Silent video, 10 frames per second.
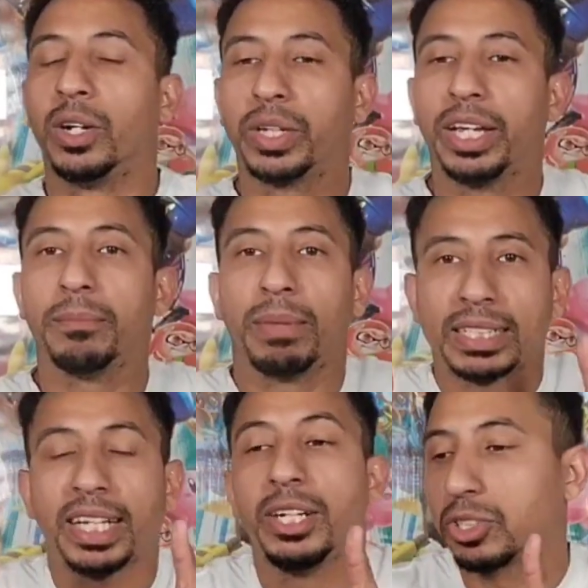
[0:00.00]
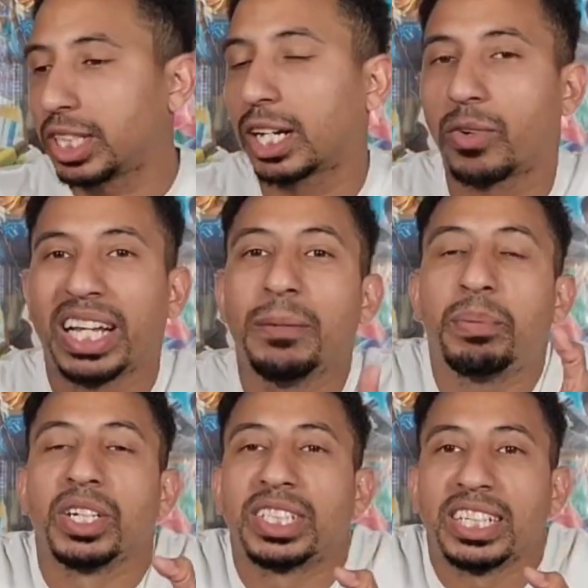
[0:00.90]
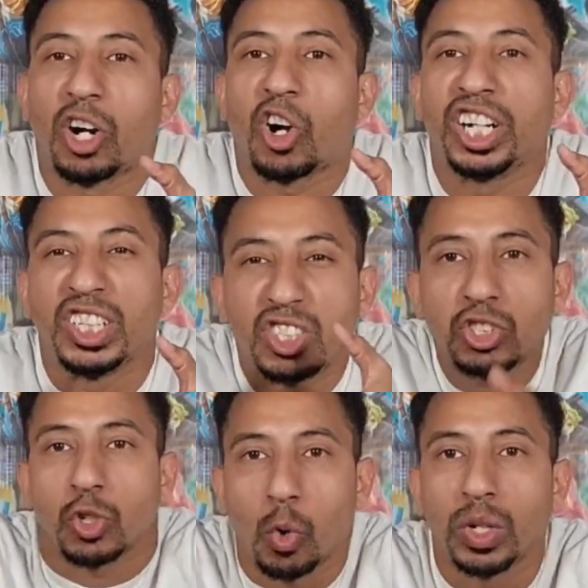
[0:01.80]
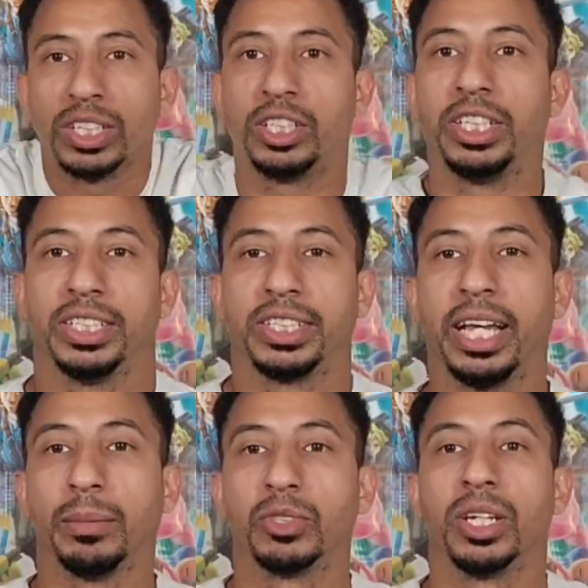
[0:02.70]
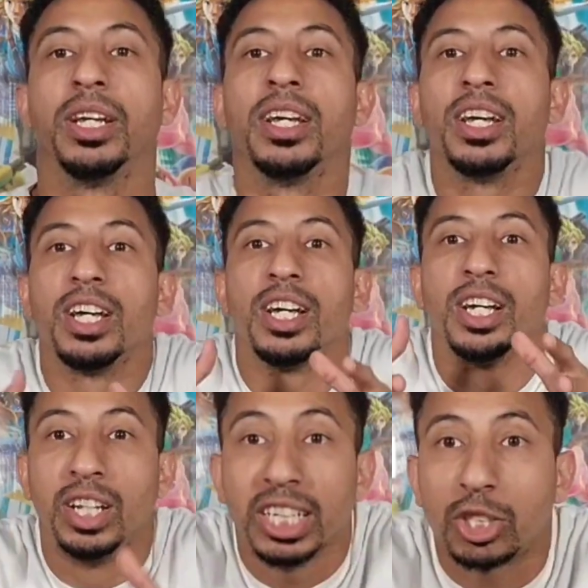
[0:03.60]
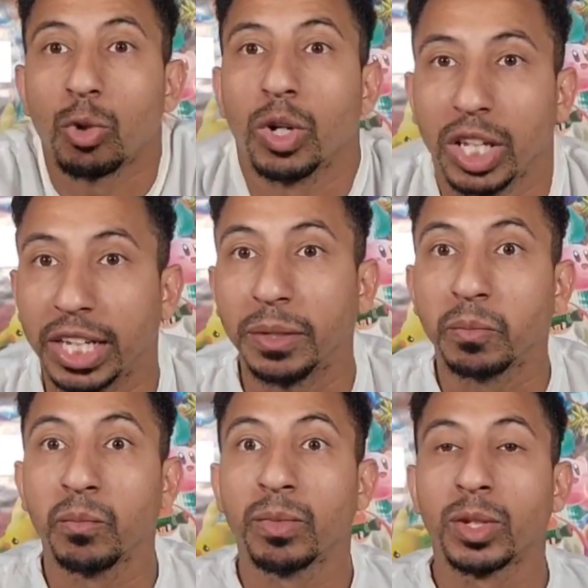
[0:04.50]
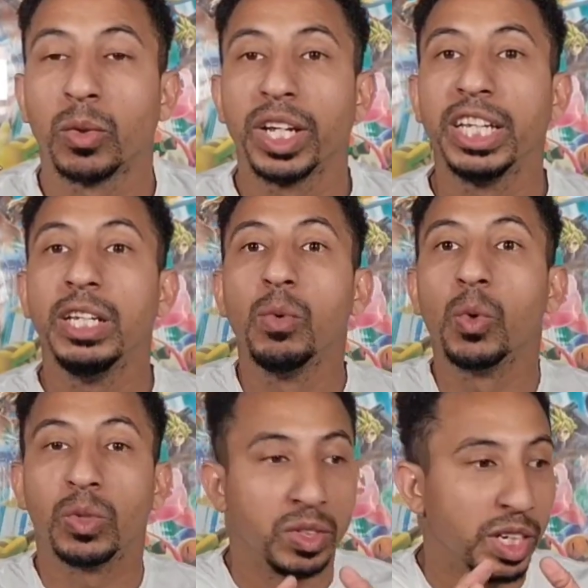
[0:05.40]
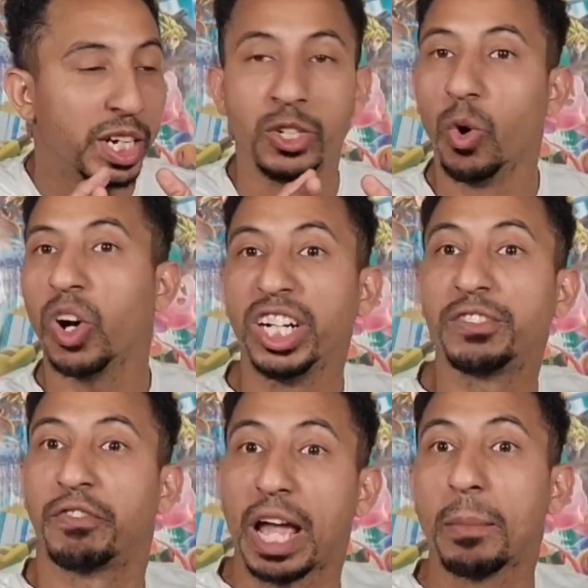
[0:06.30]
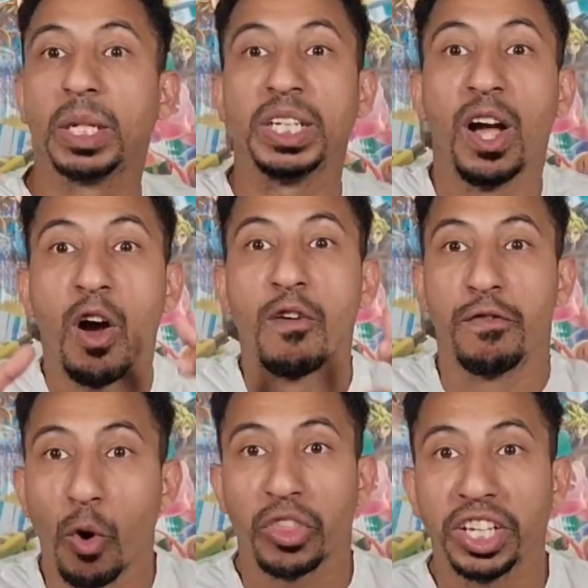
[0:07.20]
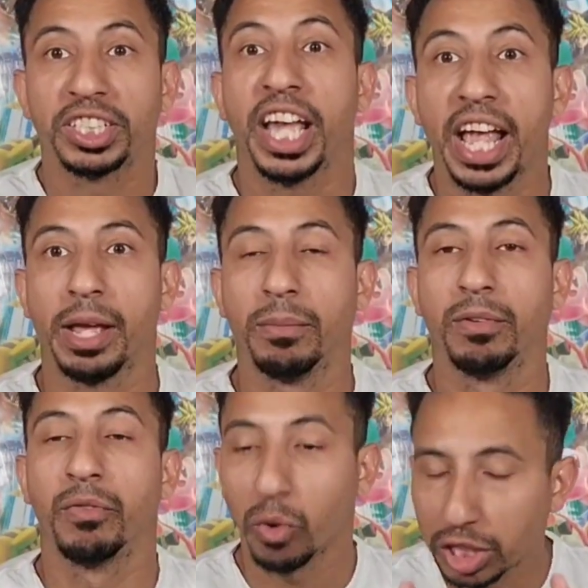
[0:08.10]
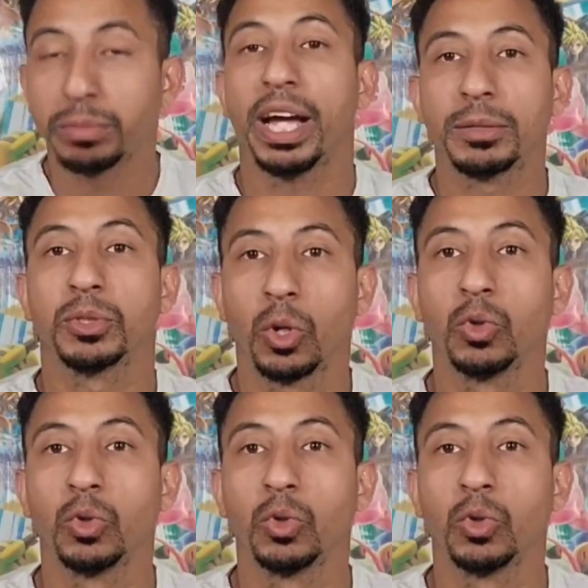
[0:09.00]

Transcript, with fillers: okay. Masahiro Sakurai he puts his heart and soul into these games, literally. Okay, he will ignore his family for this game, for Smash Bros.